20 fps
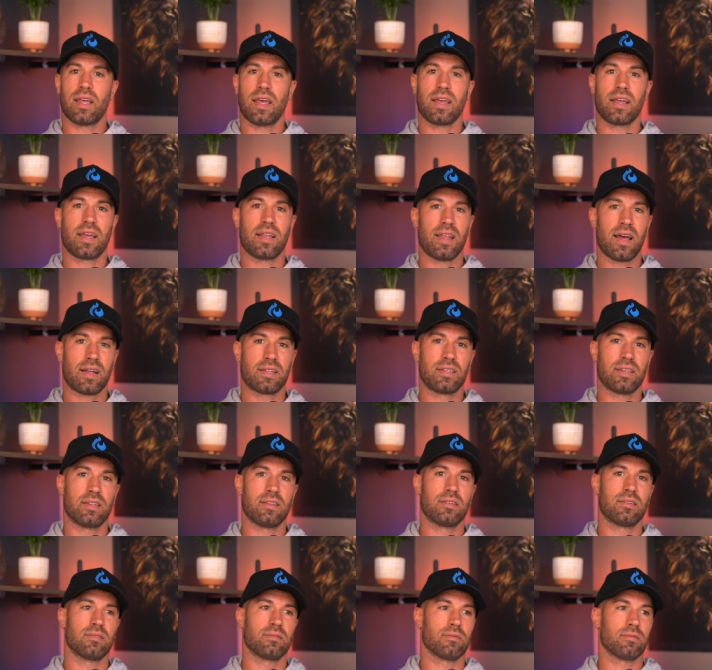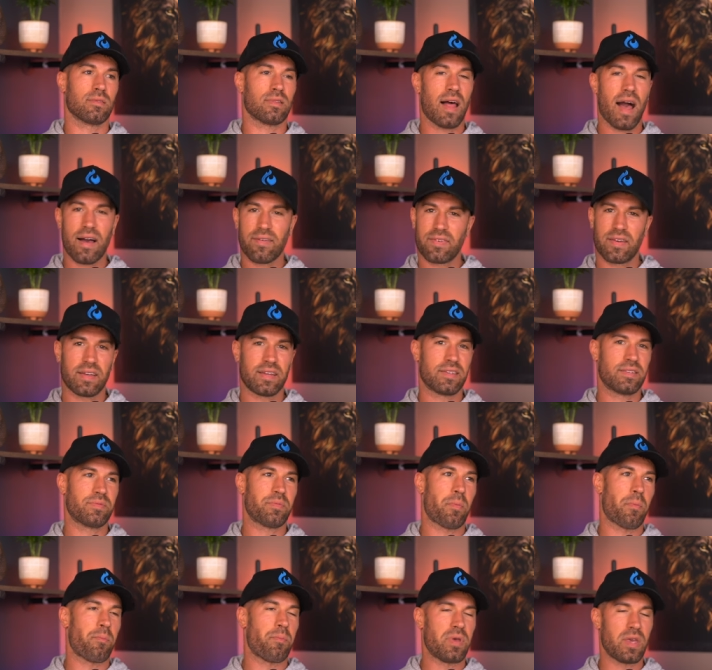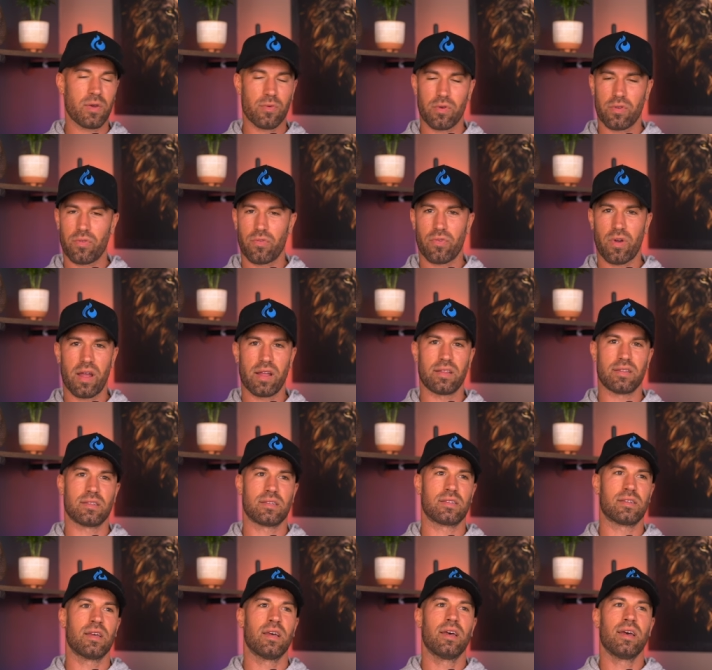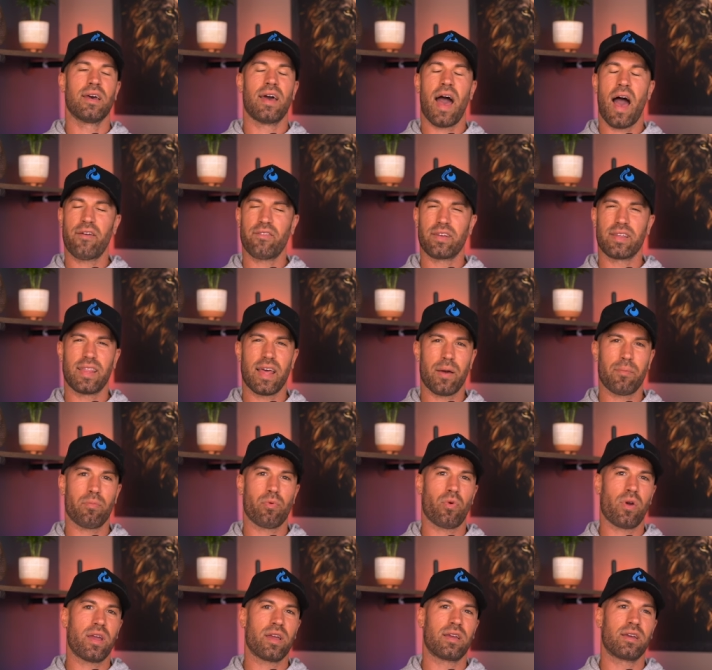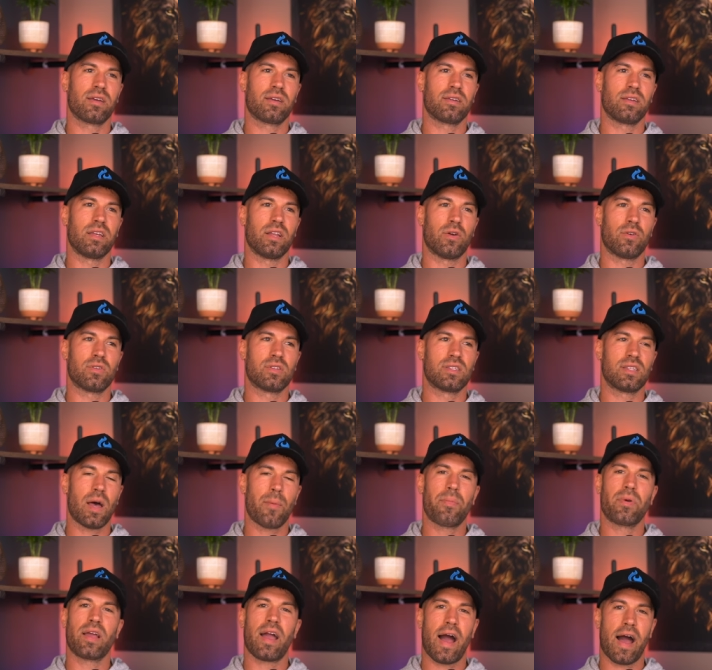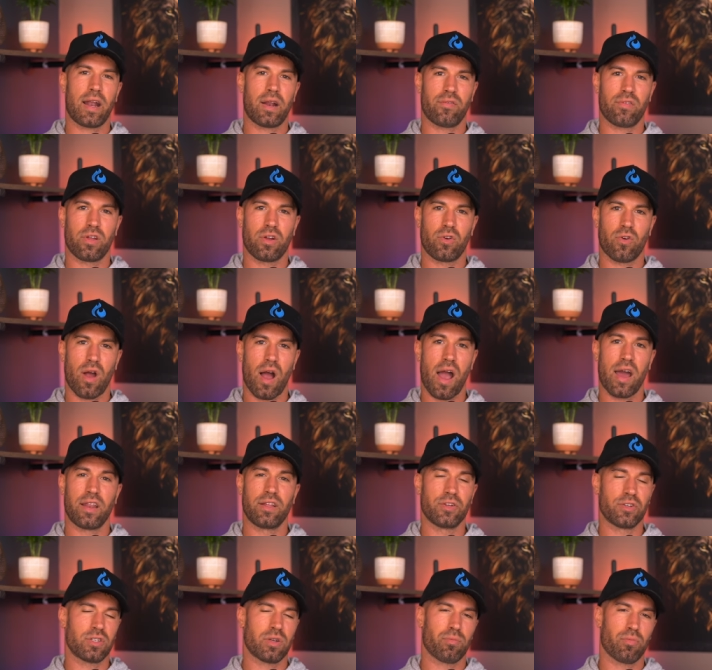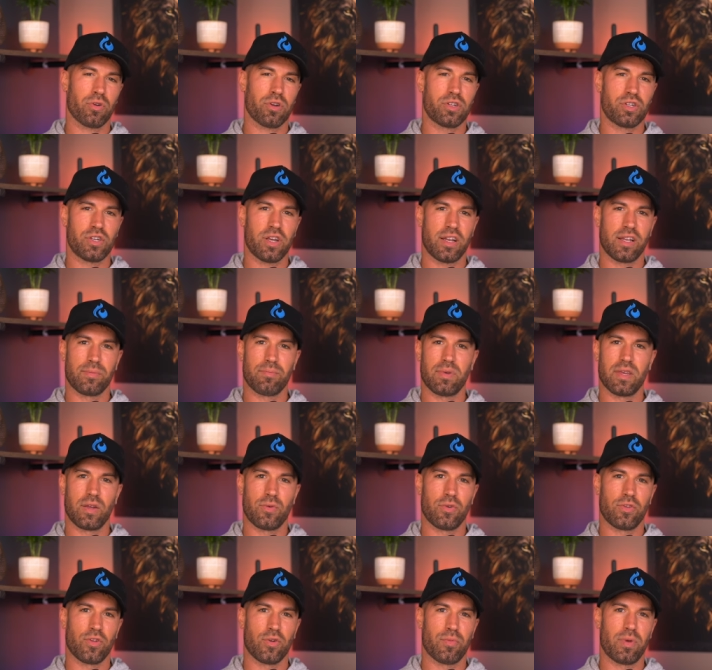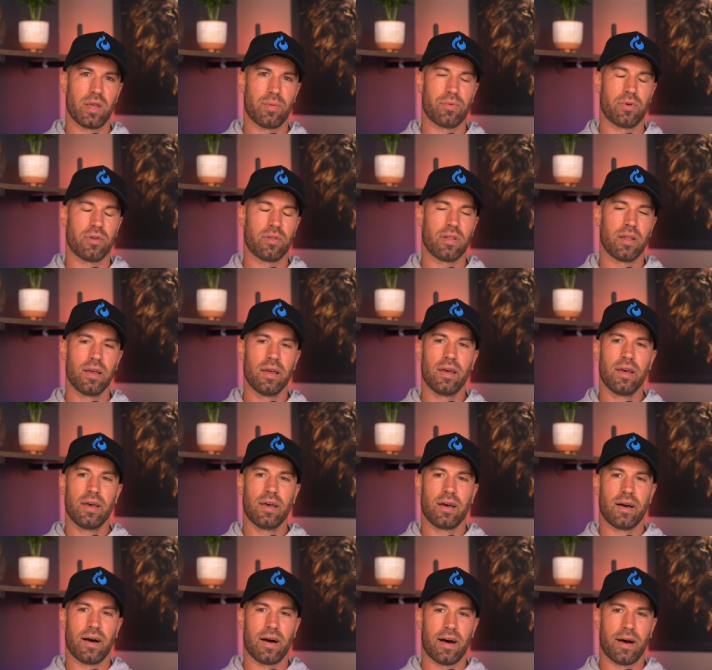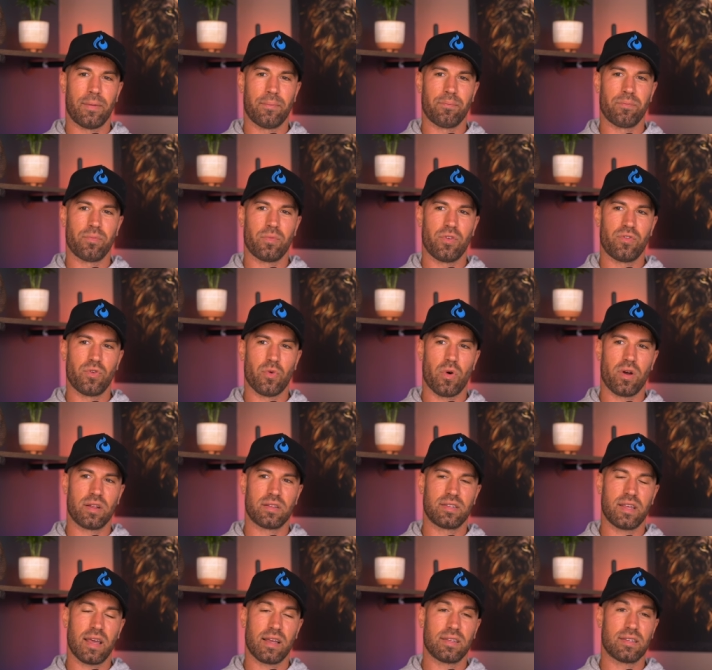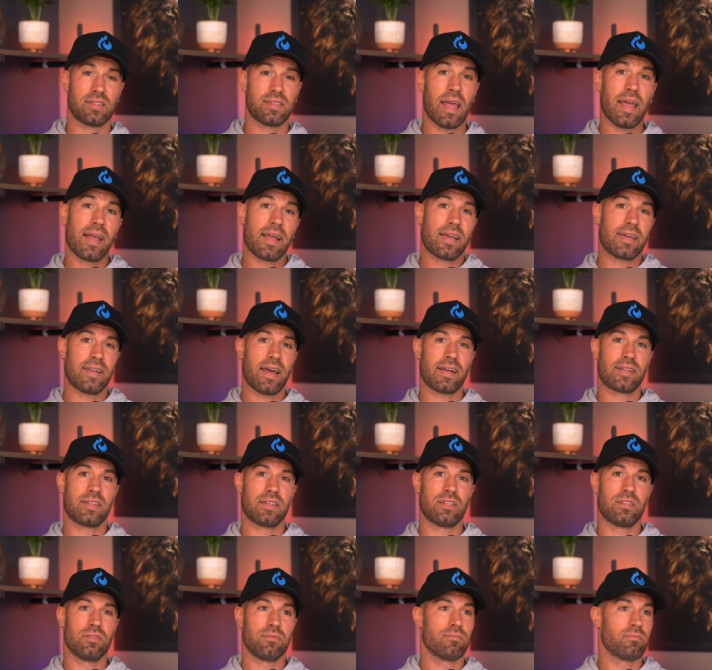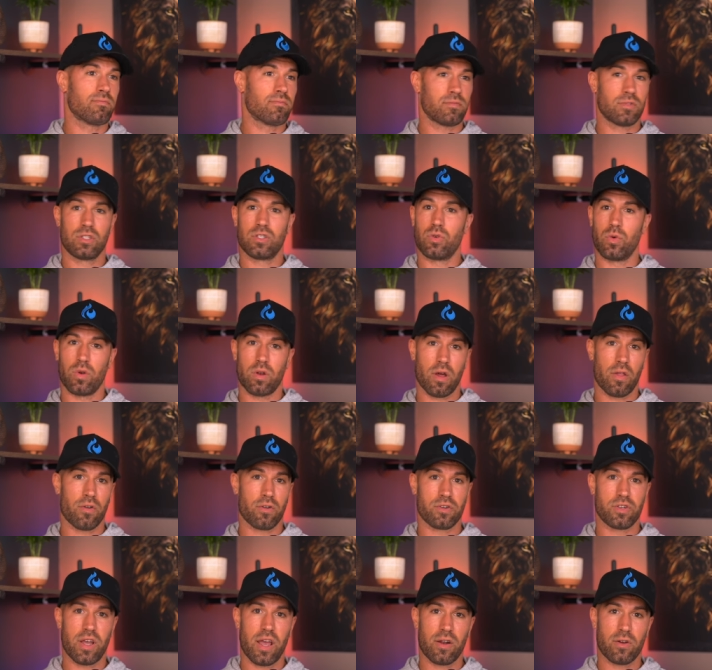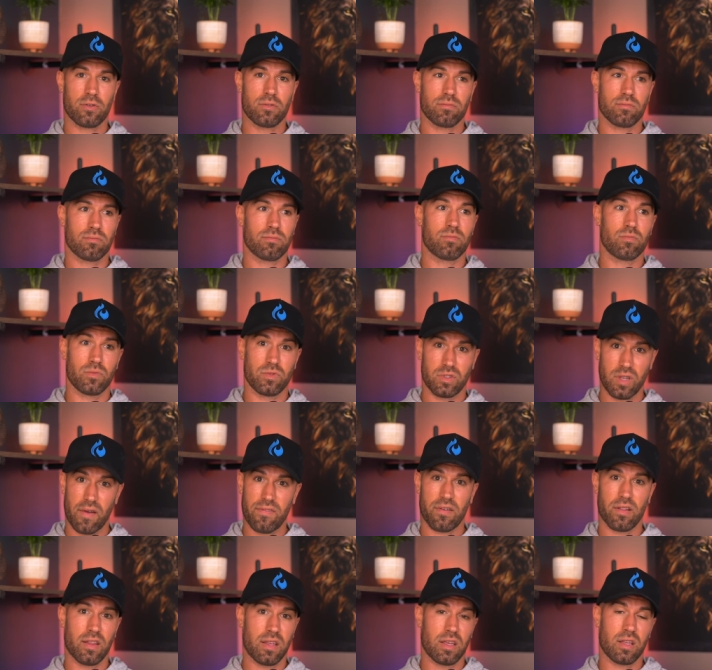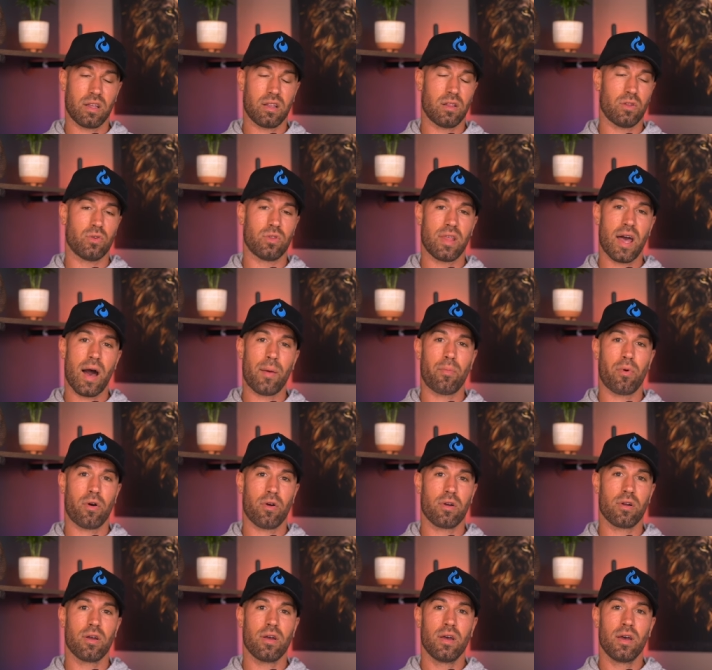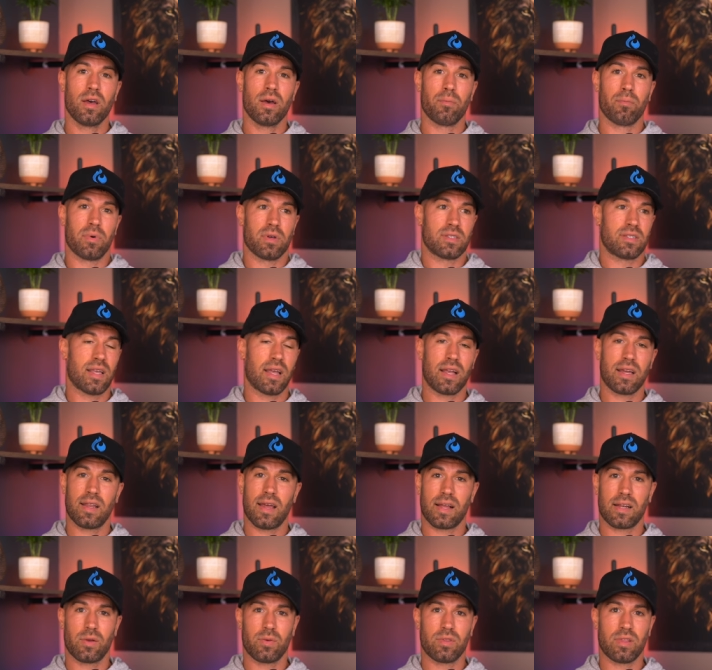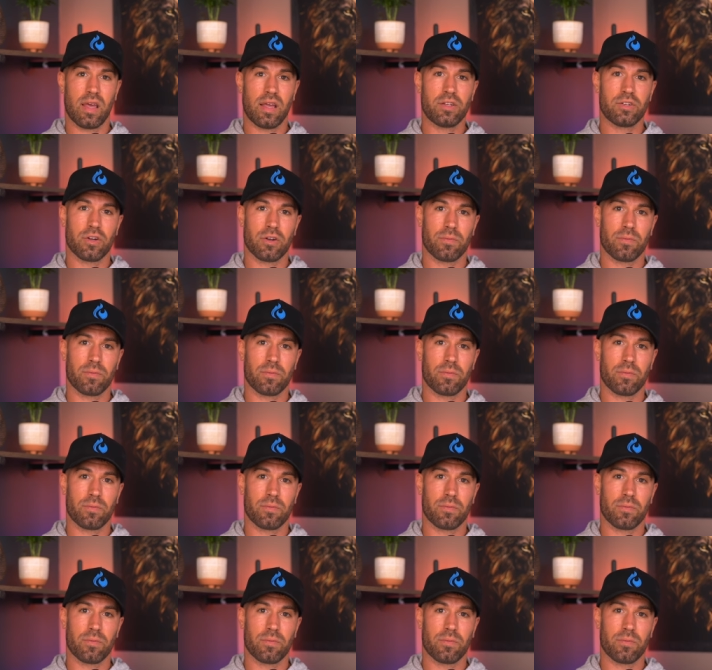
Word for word: staying connected, laughing, being with friends, having that break, you know, stepping out of the grind and just appreciating being with your people. Um, if you want to take staying connected to another channel, definitely include that part, but stay connected with